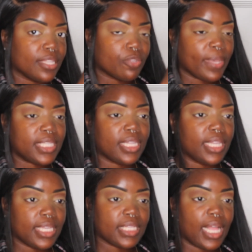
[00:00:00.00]
So basically
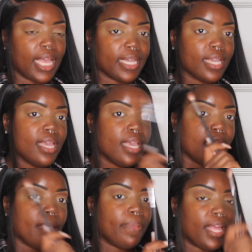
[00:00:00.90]
it's like
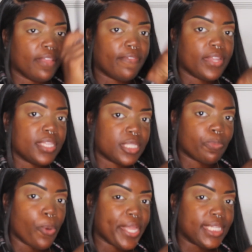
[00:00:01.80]
Planet Fitness is
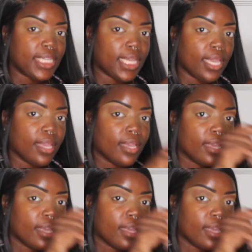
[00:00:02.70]
point D,